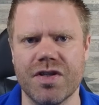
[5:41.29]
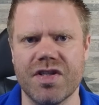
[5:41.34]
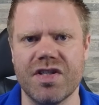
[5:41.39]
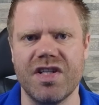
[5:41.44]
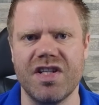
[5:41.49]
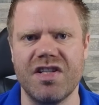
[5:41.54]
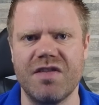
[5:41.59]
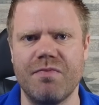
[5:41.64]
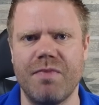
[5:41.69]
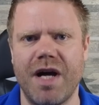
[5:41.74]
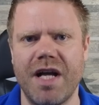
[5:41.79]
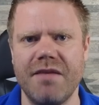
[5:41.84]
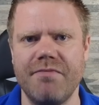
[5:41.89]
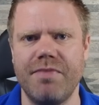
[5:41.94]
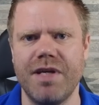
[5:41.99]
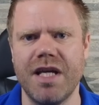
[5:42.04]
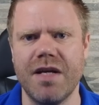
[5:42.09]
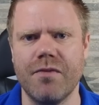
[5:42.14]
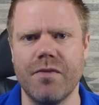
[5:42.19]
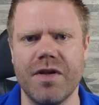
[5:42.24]
despite
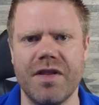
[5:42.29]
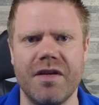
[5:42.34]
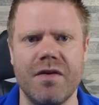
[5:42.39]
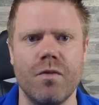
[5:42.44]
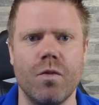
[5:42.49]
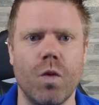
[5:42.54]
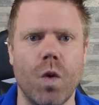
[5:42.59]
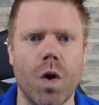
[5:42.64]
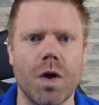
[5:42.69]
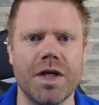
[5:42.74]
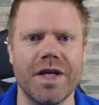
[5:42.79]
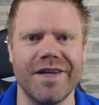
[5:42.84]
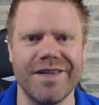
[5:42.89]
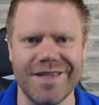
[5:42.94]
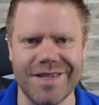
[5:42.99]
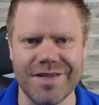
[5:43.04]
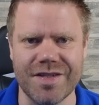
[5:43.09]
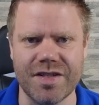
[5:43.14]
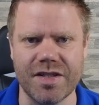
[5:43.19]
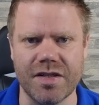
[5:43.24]
being within walking
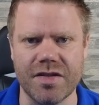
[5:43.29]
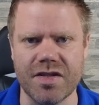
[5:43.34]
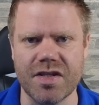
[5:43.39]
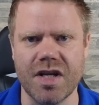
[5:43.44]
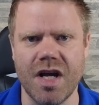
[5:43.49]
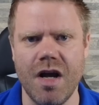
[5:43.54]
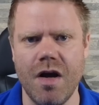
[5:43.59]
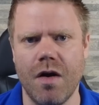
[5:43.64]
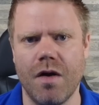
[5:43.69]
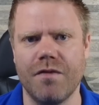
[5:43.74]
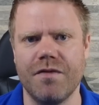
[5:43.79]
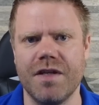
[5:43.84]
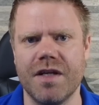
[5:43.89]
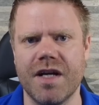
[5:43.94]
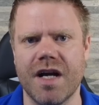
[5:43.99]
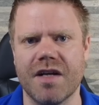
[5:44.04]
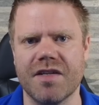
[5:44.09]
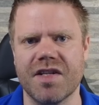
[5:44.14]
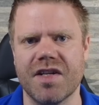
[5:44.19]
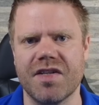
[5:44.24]
distance of the
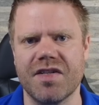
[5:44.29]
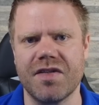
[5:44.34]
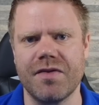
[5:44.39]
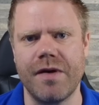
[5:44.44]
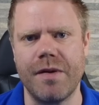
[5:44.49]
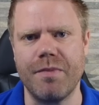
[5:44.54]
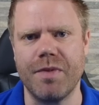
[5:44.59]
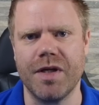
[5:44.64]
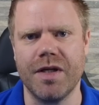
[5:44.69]
Gaza Strip.